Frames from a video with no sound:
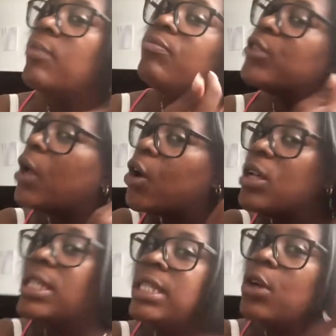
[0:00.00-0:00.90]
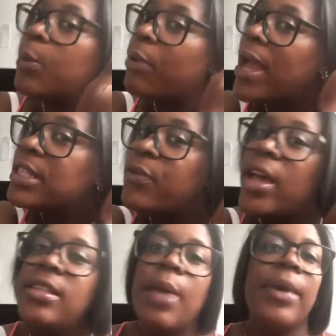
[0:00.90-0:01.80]
so I got a silk press,
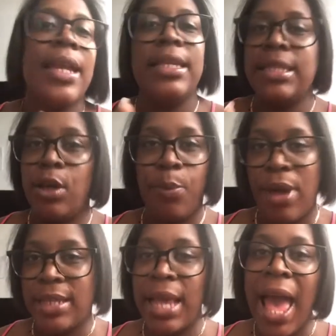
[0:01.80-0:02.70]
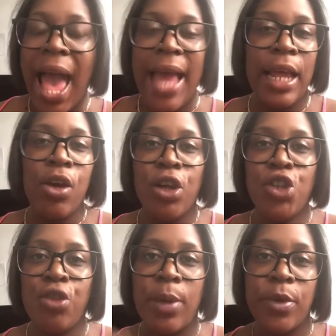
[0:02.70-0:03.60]
first time getting a silk press, and I got a
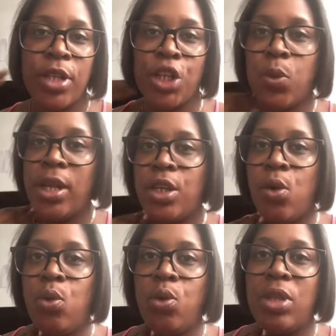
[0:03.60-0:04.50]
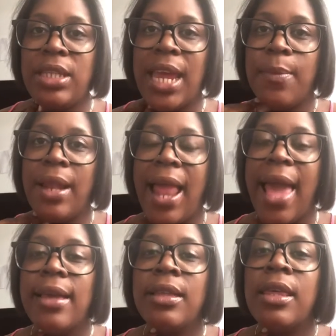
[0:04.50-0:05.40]
trim because I just wanted it all the same
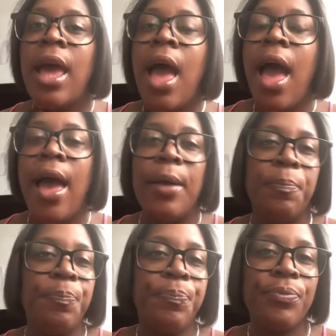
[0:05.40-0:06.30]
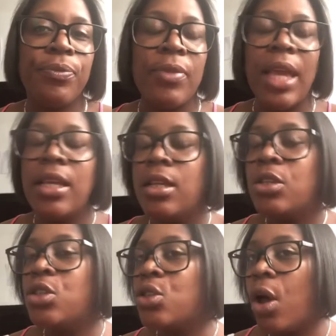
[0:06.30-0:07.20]
length.
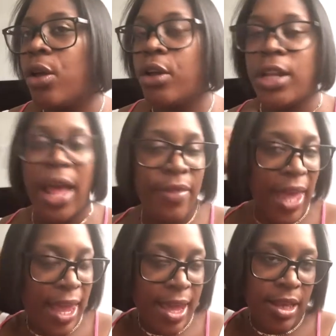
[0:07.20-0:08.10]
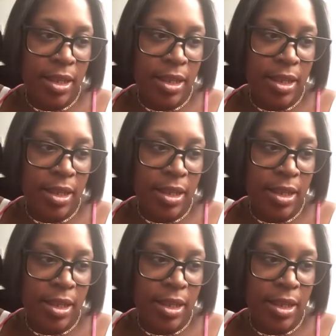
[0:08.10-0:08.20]
So good. And they